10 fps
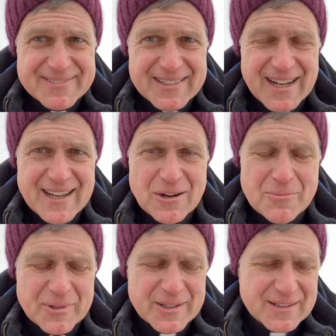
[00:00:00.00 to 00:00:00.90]
I
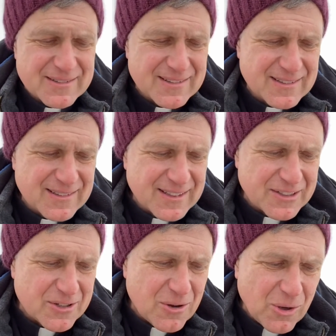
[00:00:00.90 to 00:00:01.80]
hope we can
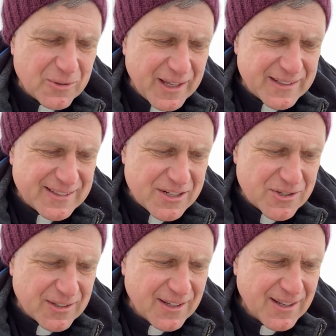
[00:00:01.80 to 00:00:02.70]
continue to hold that tension.